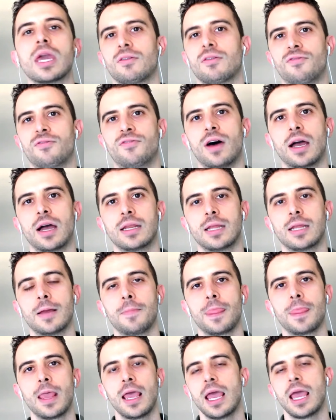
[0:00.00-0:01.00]
find it.
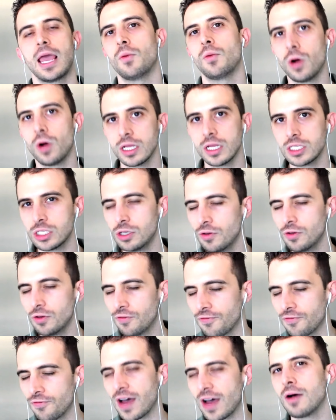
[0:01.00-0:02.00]
And once you've
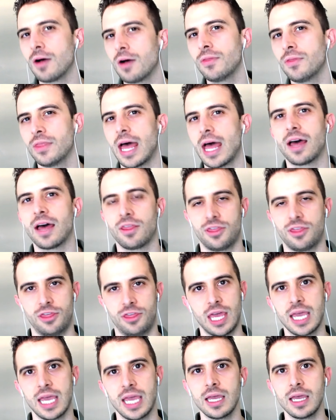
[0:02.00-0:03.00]
found that
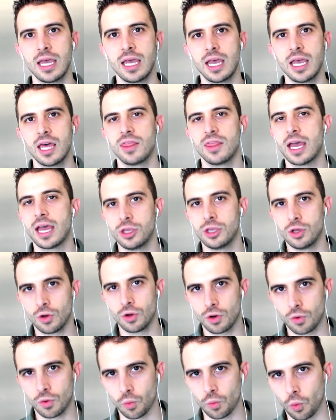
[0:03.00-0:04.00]
thing that
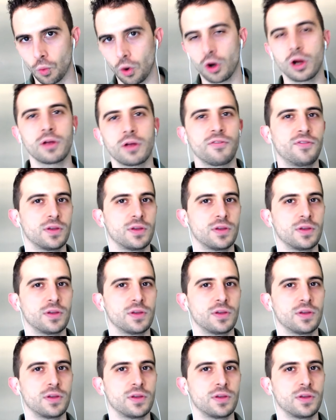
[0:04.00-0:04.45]
your work feels